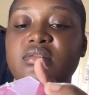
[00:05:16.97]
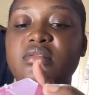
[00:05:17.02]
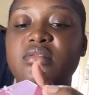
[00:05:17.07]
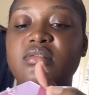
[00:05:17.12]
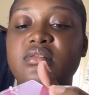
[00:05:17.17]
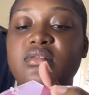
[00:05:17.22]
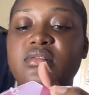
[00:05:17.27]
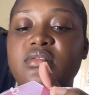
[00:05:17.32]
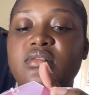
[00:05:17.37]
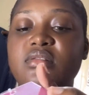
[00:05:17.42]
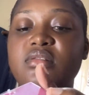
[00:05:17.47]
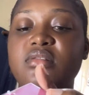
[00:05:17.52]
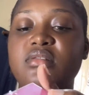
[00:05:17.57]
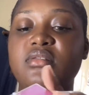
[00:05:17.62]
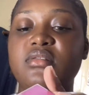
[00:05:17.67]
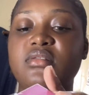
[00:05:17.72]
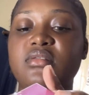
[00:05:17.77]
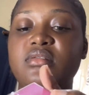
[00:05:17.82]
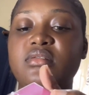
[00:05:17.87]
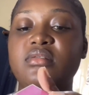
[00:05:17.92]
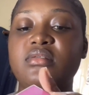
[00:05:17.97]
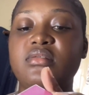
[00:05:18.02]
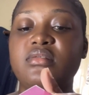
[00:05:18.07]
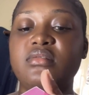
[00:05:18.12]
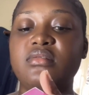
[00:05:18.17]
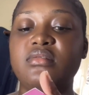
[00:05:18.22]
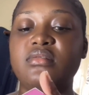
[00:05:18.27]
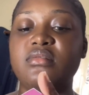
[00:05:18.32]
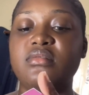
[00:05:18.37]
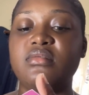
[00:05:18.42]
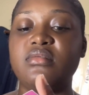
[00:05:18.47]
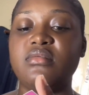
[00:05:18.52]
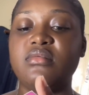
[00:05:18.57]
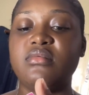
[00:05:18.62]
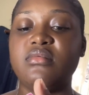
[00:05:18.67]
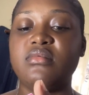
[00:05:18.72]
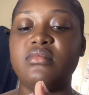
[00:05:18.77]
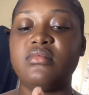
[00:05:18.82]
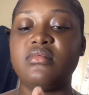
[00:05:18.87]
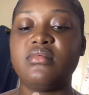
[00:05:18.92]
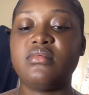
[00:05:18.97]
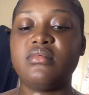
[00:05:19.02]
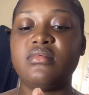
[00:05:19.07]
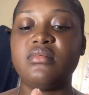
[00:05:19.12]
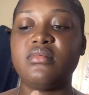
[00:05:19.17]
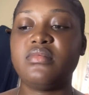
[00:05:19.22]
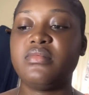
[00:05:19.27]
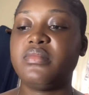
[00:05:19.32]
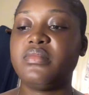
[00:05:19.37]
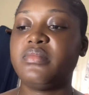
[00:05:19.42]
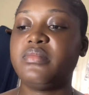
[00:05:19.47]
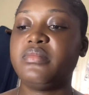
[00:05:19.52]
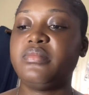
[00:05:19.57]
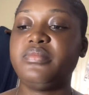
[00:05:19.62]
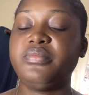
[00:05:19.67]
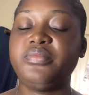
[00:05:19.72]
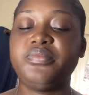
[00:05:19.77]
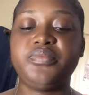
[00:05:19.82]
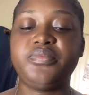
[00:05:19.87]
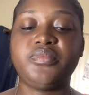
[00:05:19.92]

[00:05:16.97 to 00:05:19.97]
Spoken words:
(silence)